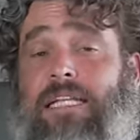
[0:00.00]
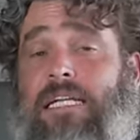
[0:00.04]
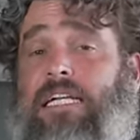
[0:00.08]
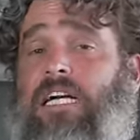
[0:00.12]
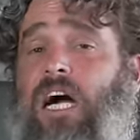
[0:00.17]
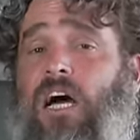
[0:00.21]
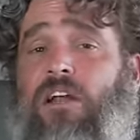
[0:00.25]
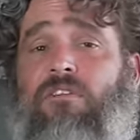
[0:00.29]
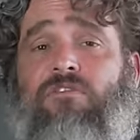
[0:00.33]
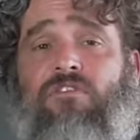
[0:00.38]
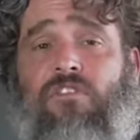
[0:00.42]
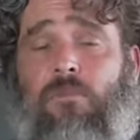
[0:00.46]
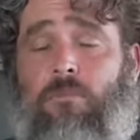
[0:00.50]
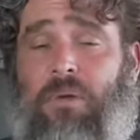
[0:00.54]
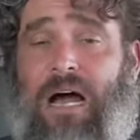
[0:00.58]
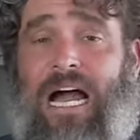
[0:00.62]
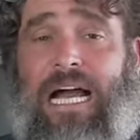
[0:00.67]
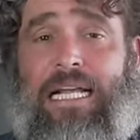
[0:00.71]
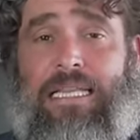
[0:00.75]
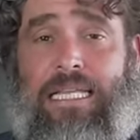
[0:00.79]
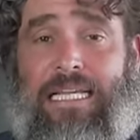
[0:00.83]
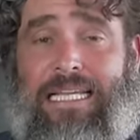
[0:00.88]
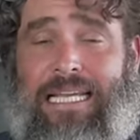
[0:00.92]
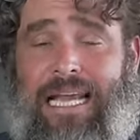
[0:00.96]
the gun from
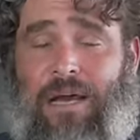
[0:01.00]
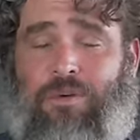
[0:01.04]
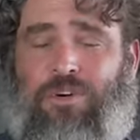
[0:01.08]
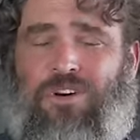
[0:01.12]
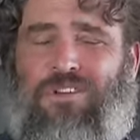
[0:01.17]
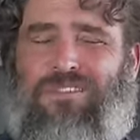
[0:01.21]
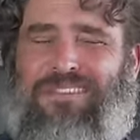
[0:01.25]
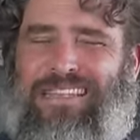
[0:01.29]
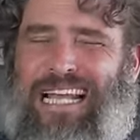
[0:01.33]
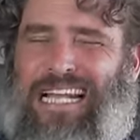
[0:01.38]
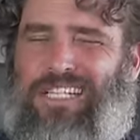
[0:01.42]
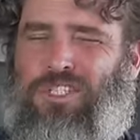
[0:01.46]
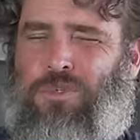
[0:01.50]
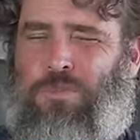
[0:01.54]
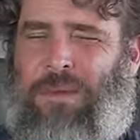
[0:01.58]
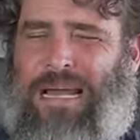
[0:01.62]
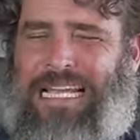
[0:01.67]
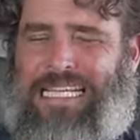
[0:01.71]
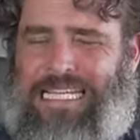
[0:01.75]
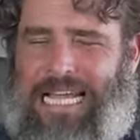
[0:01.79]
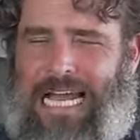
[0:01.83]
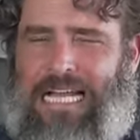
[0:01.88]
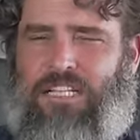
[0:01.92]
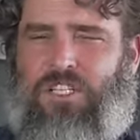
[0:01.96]
behind the counter. That's my
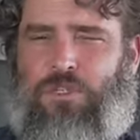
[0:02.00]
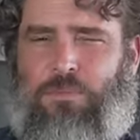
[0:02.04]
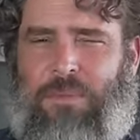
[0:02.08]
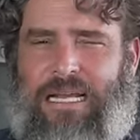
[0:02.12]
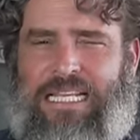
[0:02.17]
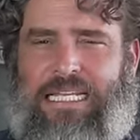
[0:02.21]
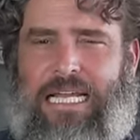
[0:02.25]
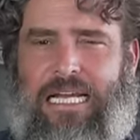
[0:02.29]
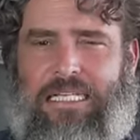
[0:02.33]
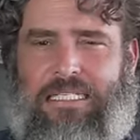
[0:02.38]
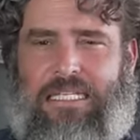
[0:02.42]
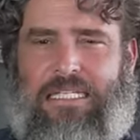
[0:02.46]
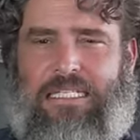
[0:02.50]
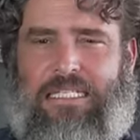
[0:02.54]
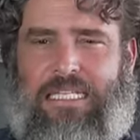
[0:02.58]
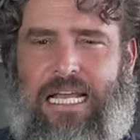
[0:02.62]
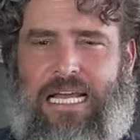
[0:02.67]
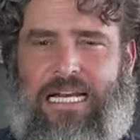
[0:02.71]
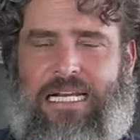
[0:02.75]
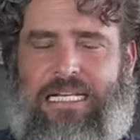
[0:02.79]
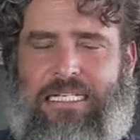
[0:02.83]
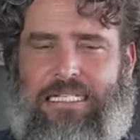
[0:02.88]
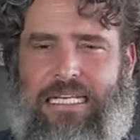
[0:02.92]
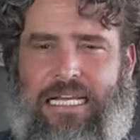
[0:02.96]
guess. My guess is
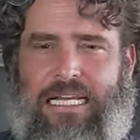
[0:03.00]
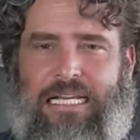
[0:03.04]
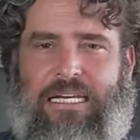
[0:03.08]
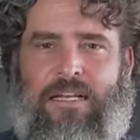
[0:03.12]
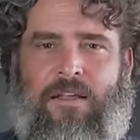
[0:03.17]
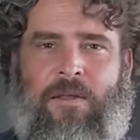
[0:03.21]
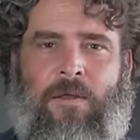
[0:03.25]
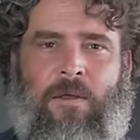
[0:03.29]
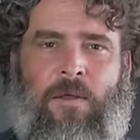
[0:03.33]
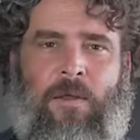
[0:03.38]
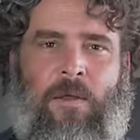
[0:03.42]
that he did.